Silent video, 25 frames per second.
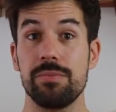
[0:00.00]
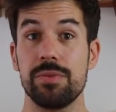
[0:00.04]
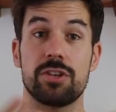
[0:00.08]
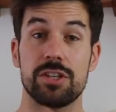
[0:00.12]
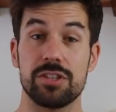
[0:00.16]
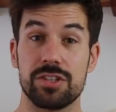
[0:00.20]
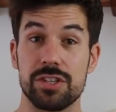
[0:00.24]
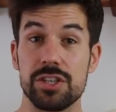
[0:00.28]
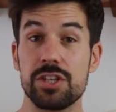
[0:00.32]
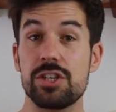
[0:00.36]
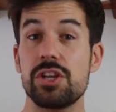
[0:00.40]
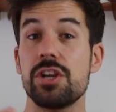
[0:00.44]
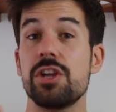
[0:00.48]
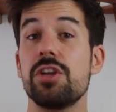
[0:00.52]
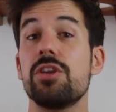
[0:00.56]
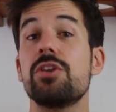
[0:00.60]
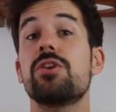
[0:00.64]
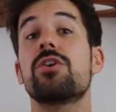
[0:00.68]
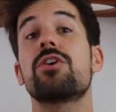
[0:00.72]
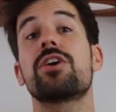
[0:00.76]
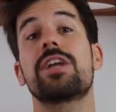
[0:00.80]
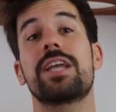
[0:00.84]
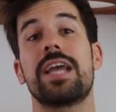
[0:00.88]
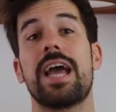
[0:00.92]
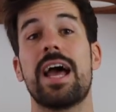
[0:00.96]
transitioning
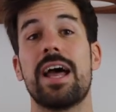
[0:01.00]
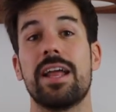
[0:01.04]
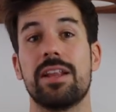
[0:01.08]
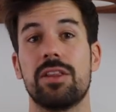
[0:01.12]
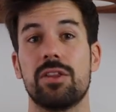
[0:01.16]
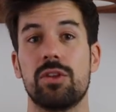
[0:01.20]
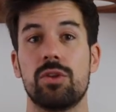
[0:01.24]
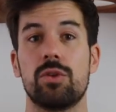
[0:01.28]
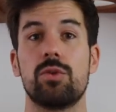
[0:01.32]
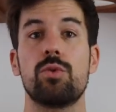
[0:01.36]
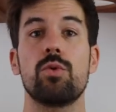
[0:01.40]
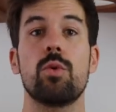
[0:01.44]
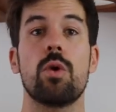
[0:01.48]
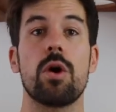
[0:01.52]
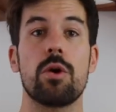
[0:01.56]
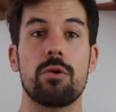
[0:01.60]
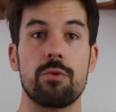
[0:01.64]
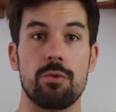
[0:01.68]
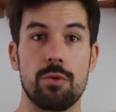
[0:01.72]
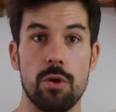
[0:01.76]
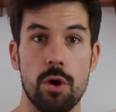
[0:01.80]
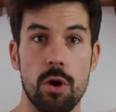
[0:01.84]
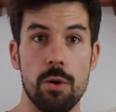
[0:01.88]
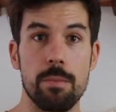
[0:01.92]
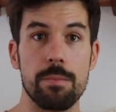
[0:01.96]
your cat to a
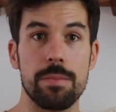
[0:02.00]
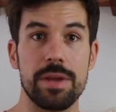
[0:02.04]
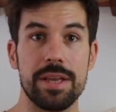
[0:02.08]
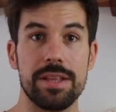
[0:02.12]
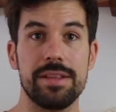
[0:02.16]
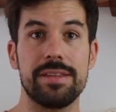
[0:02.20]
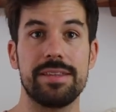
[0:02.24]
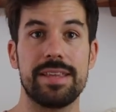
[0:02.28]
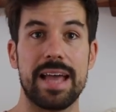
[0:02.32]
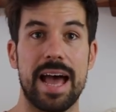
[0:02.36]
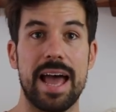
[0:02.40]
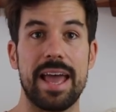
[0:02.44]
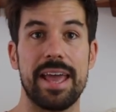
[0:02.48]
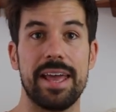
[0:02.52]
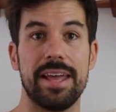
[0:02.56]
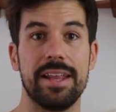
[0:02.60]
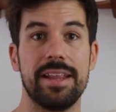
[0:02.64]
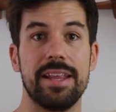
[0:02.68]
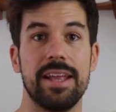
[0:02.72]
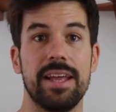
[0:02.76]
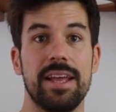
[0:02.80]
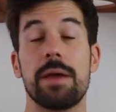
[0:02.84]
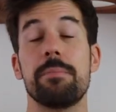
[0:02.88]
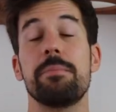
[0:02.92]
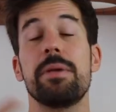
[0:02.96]
raw meat
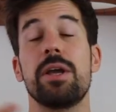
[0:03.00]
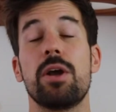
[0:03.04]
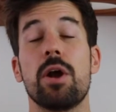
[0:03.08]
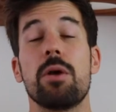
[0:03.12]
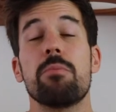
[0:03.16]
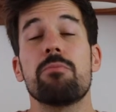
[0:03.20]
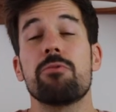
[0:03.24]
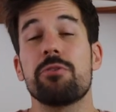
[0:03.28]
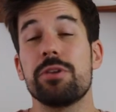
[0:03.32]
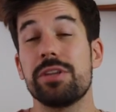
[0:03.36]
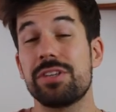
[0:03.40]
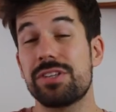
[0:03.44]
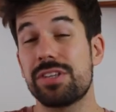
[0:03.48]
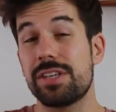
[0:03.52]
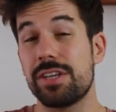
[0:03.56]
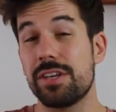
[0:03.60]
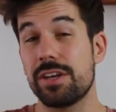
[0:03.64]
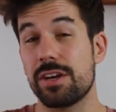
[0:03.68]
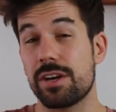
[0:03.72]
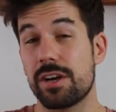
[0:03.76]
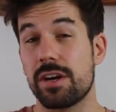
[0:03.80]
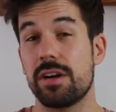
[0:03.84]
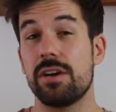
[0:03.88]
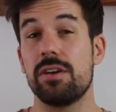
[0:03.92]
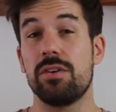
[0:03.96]
diet can become
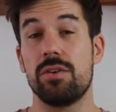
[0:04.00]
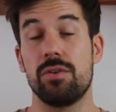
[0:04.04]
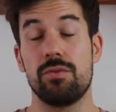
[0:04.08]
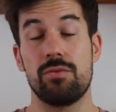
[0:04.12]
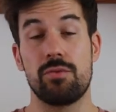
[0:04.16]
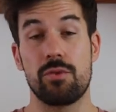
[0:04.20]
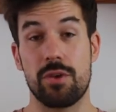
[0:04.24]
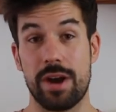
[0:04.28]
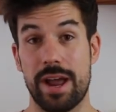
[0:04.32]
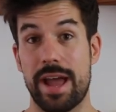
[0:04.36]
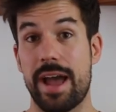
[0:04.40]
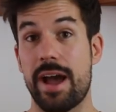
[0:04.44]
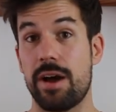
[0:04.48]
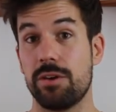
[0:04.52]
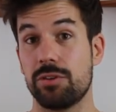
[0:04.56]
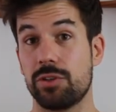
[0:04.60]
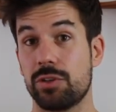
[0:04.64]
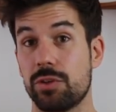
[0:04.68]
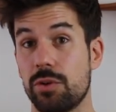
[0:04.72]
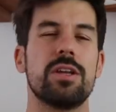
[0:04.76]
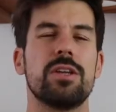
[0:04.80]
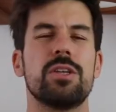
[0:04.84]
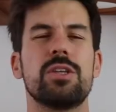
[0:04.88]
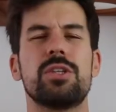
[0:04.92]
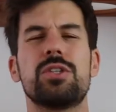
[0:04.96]
riskier for a
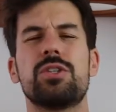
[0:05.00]
household.